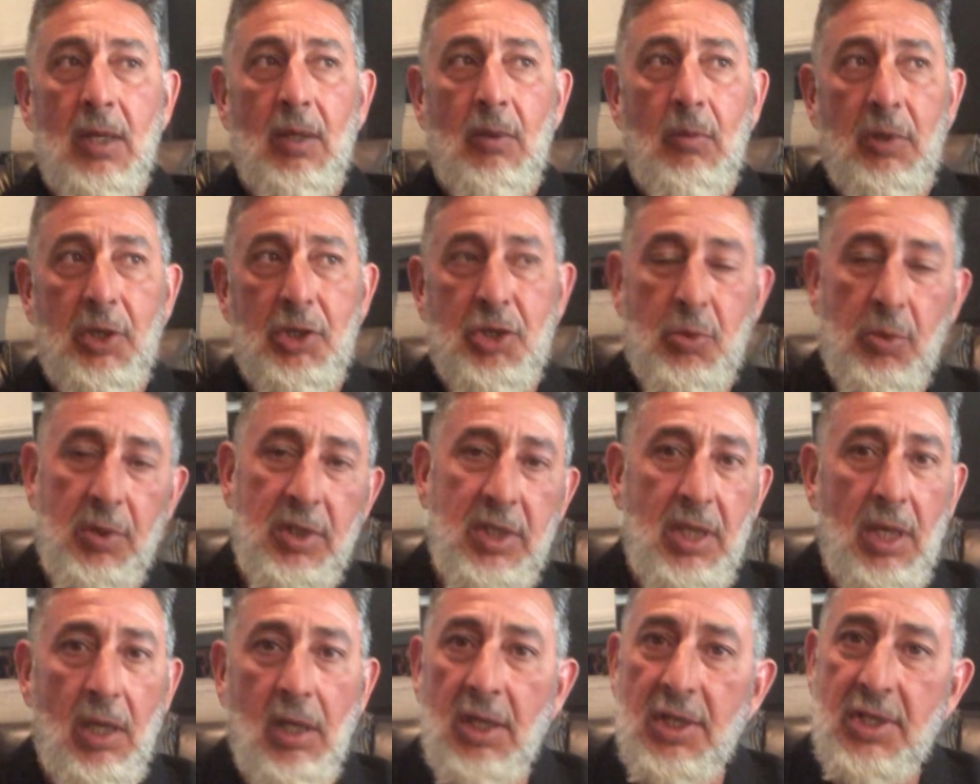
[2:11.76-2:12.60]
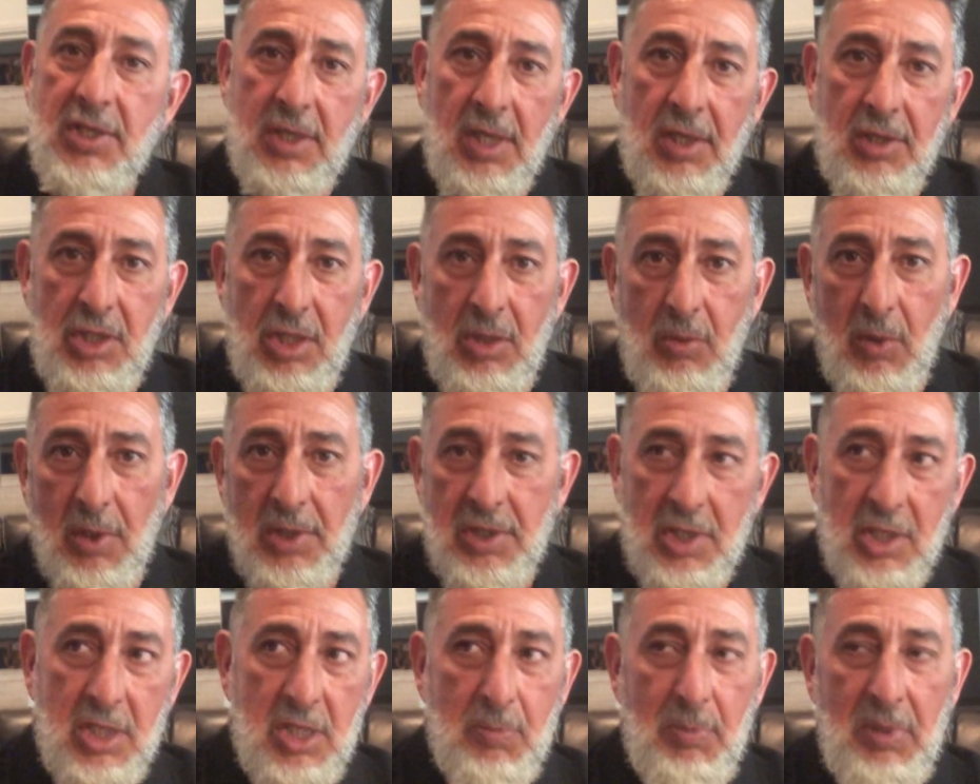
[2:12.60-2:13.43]
which would tell us that she
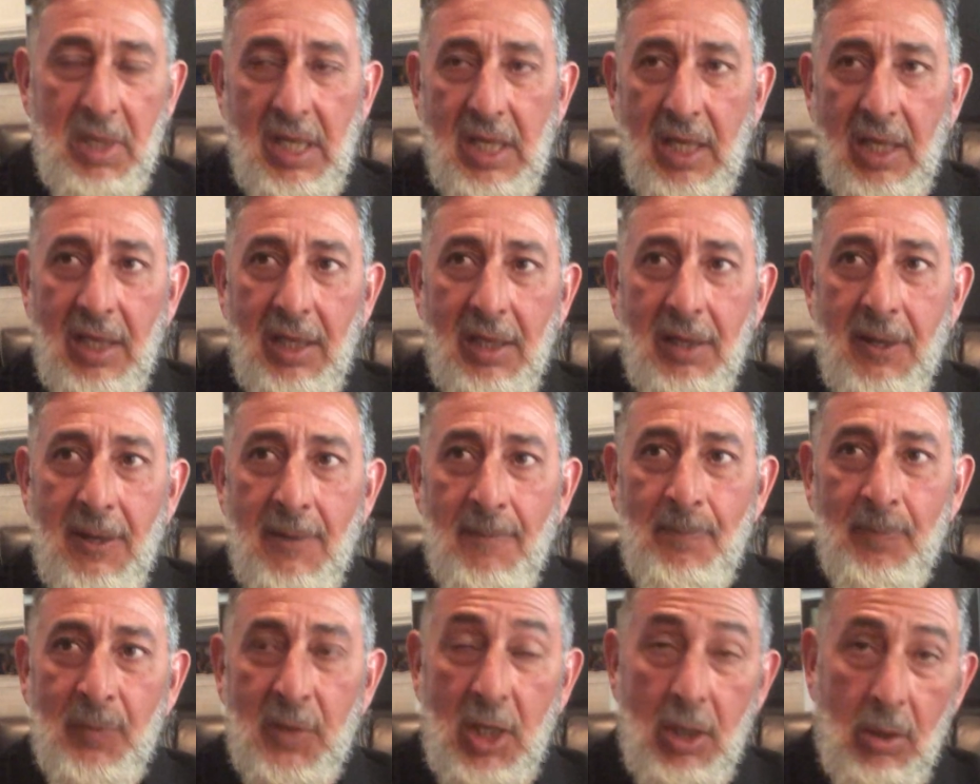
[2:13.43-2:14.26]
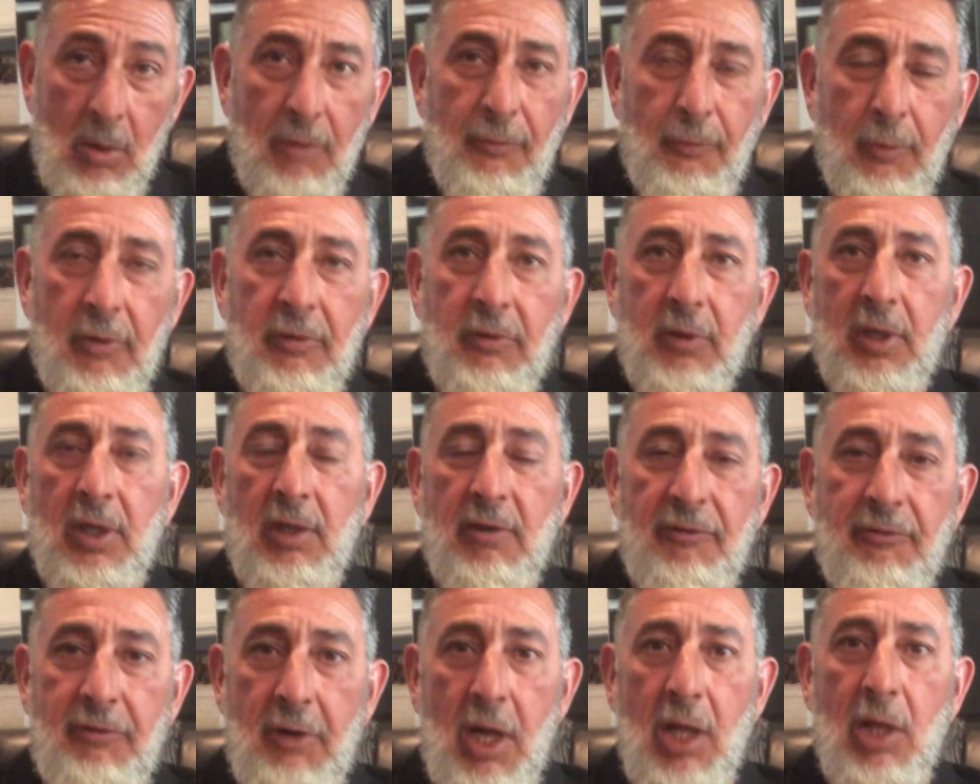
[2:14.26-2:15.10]
wasn't speaking, you know, if we're going to
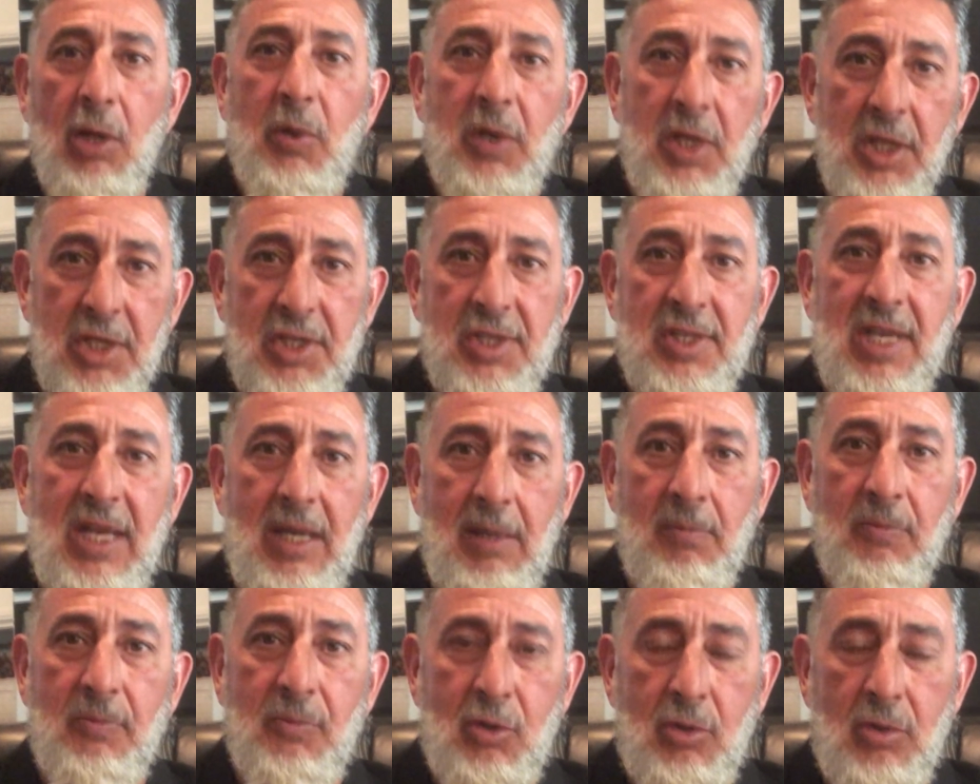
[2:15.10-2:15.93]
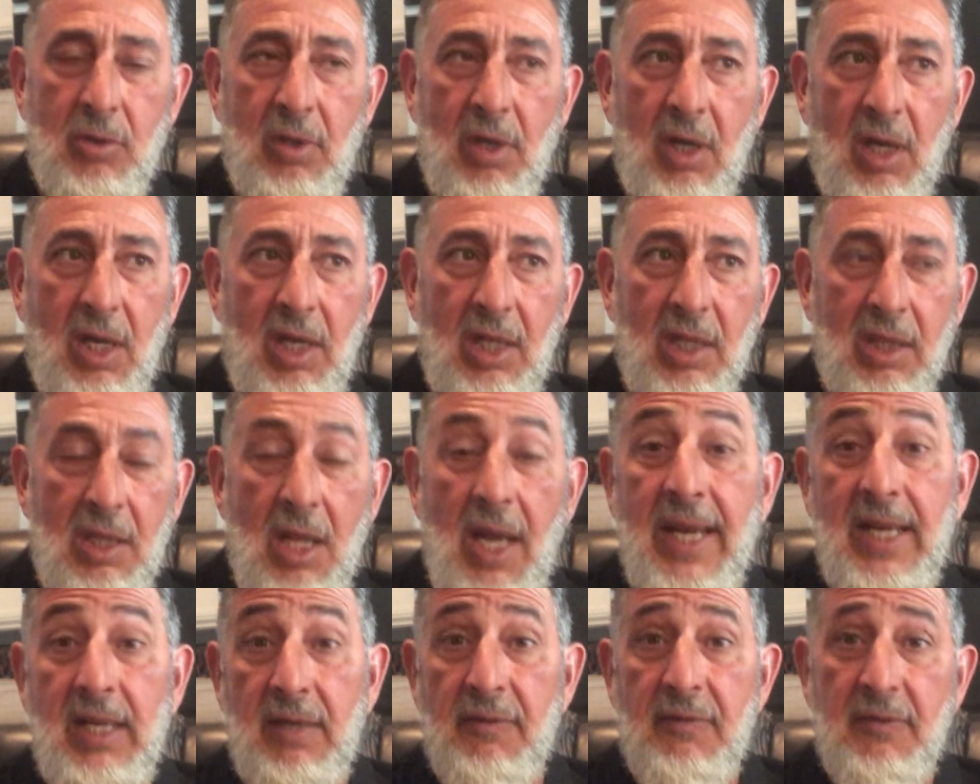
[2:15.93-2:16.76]
follow in the same uh,
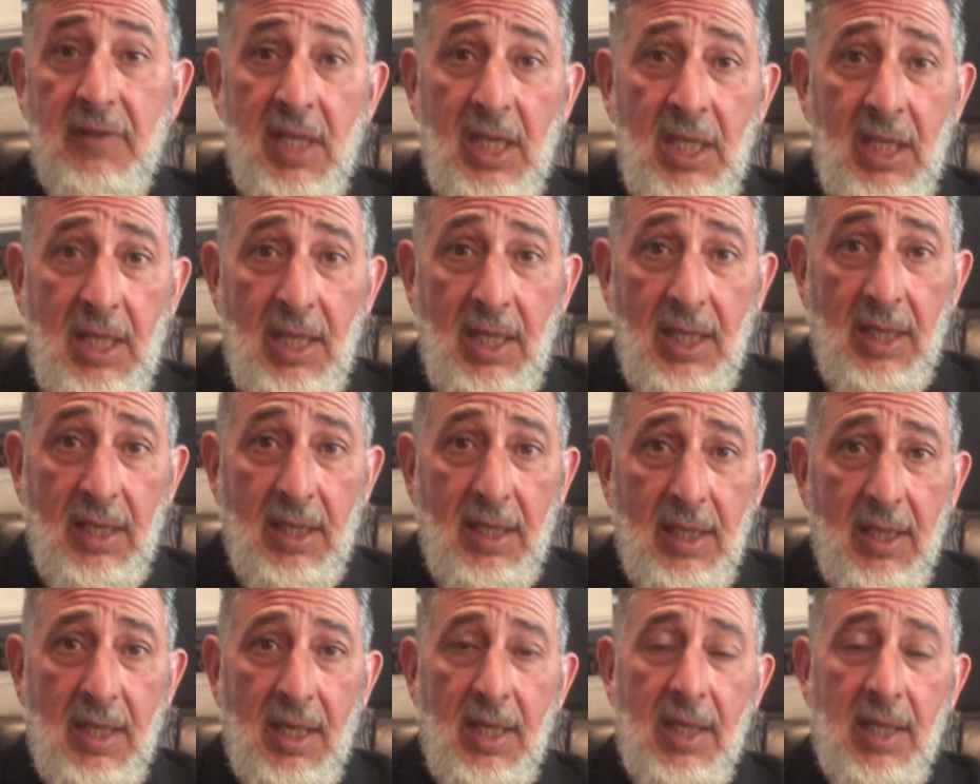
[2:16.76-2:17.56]
line of thinking,